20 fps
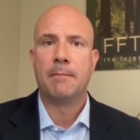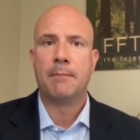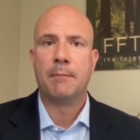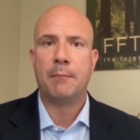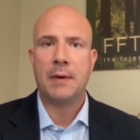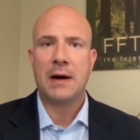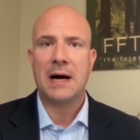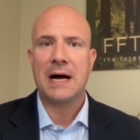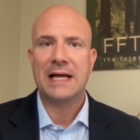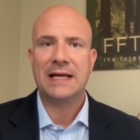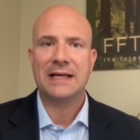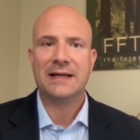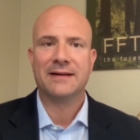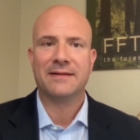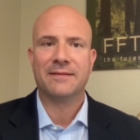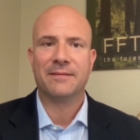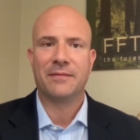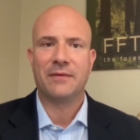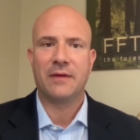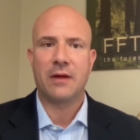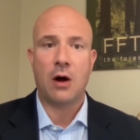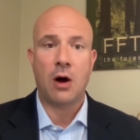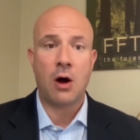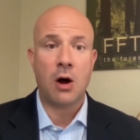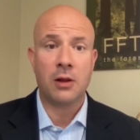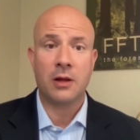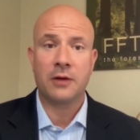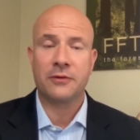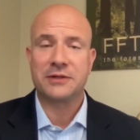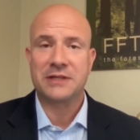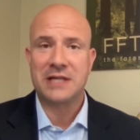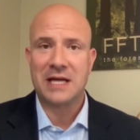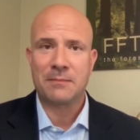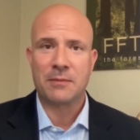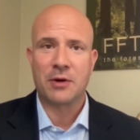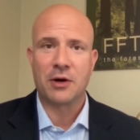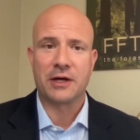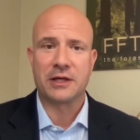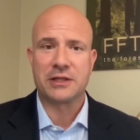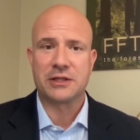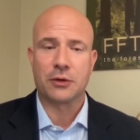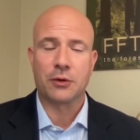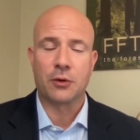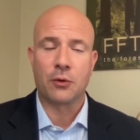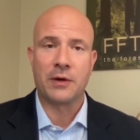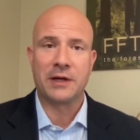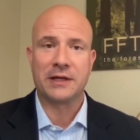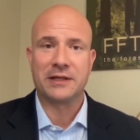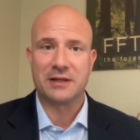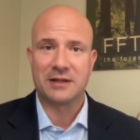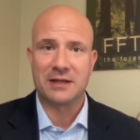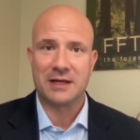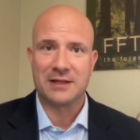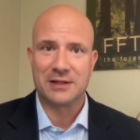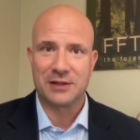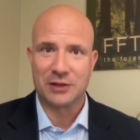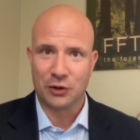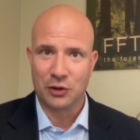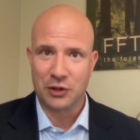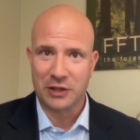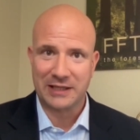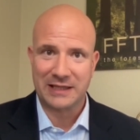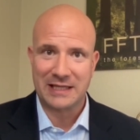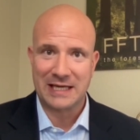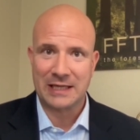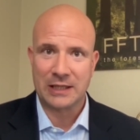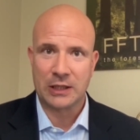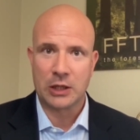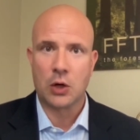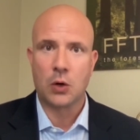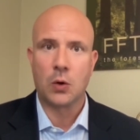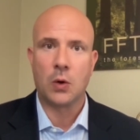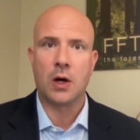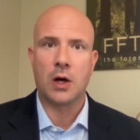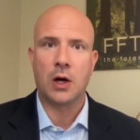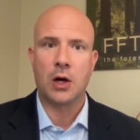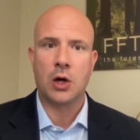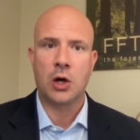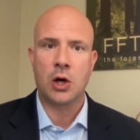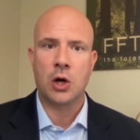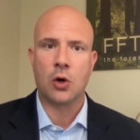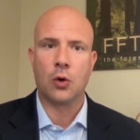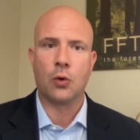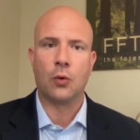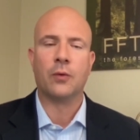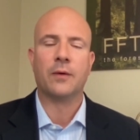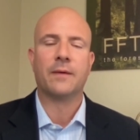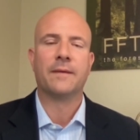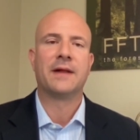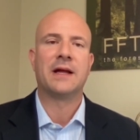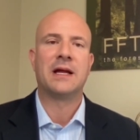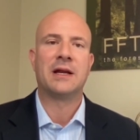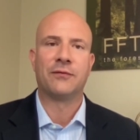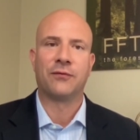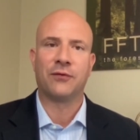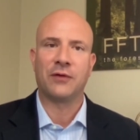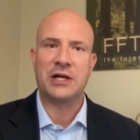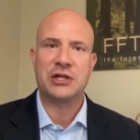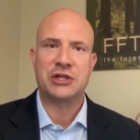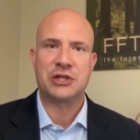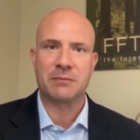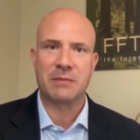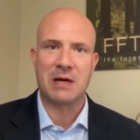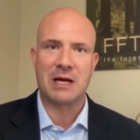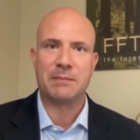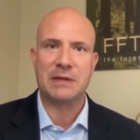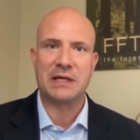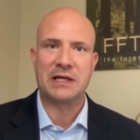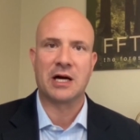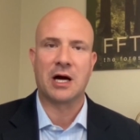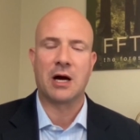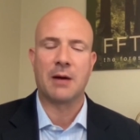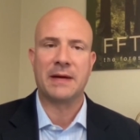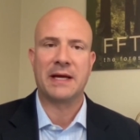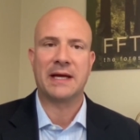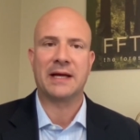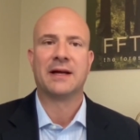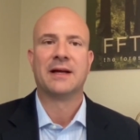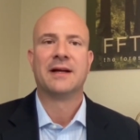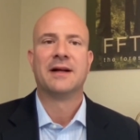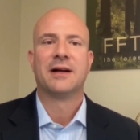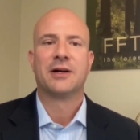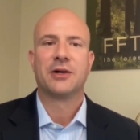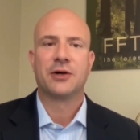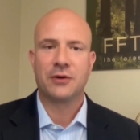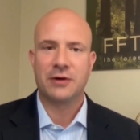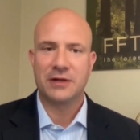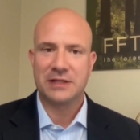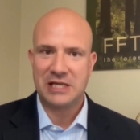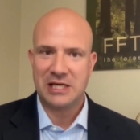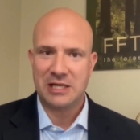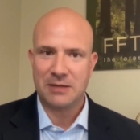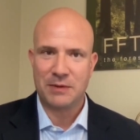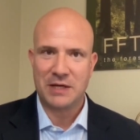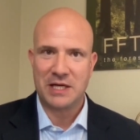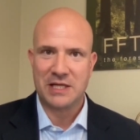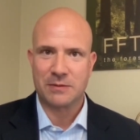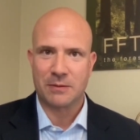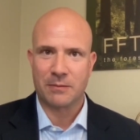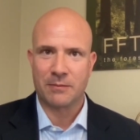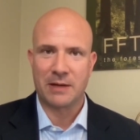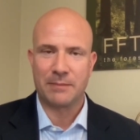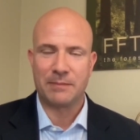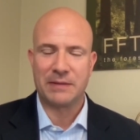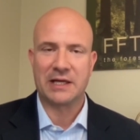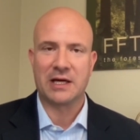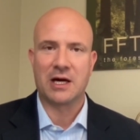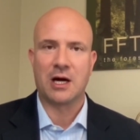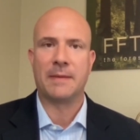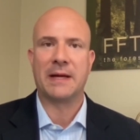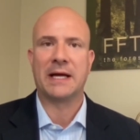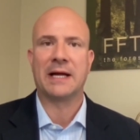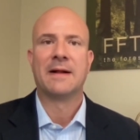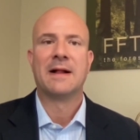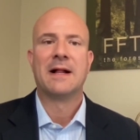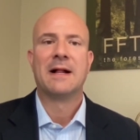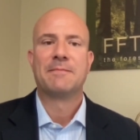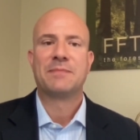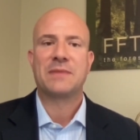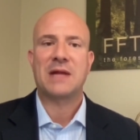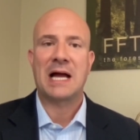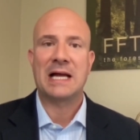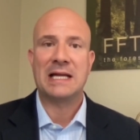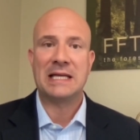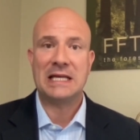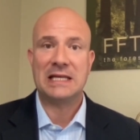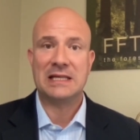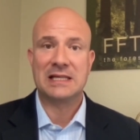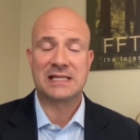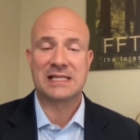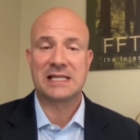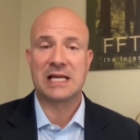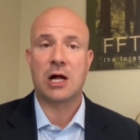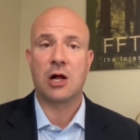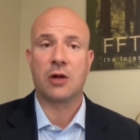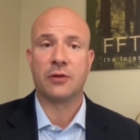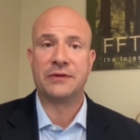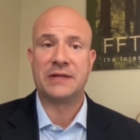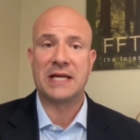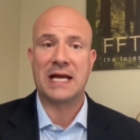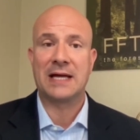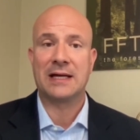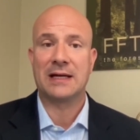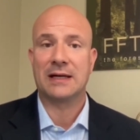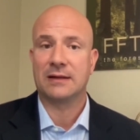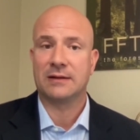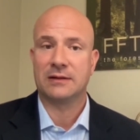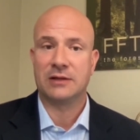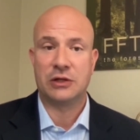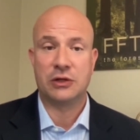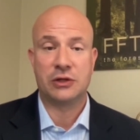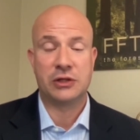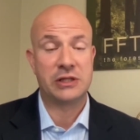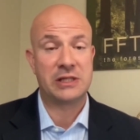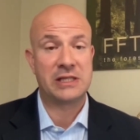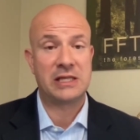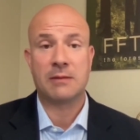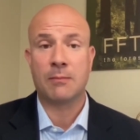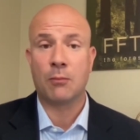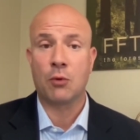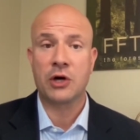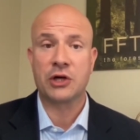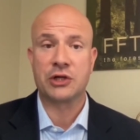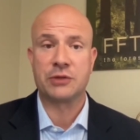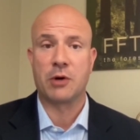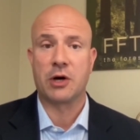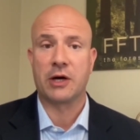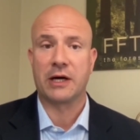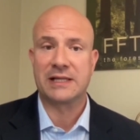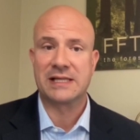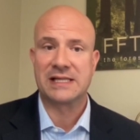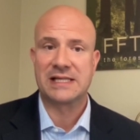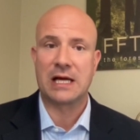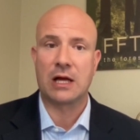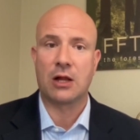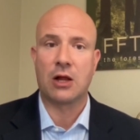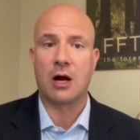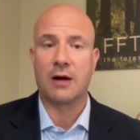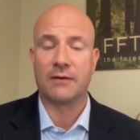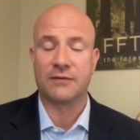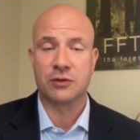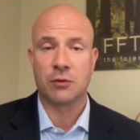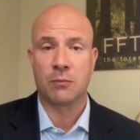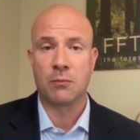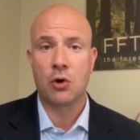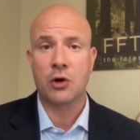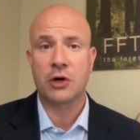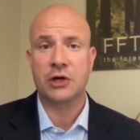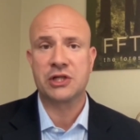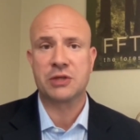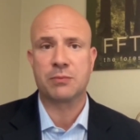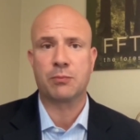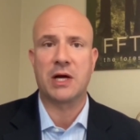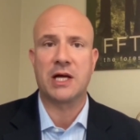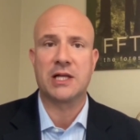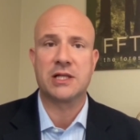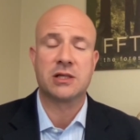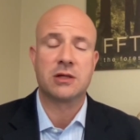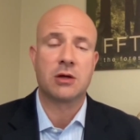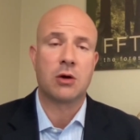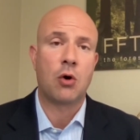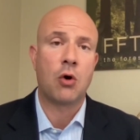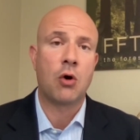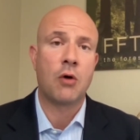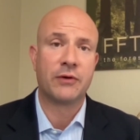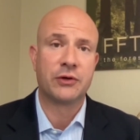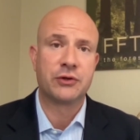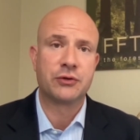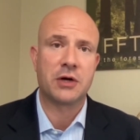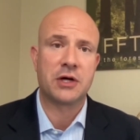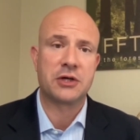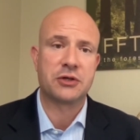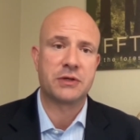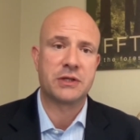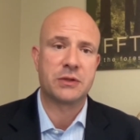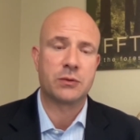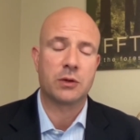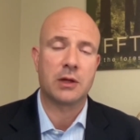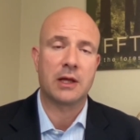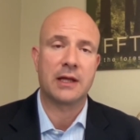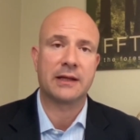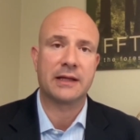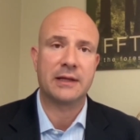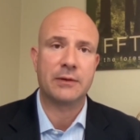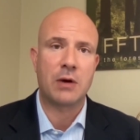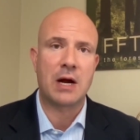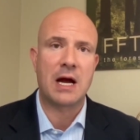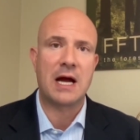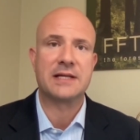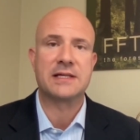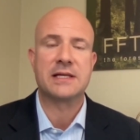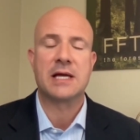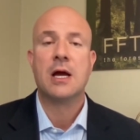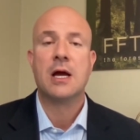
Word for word: But all other debt markets are going to then look at that and go, oh, inflation might be coming, currency debasement might be coming. I need to sell debt. You, you see the mortgage market sell off. So mortgage spreads over treasuries would likely rise.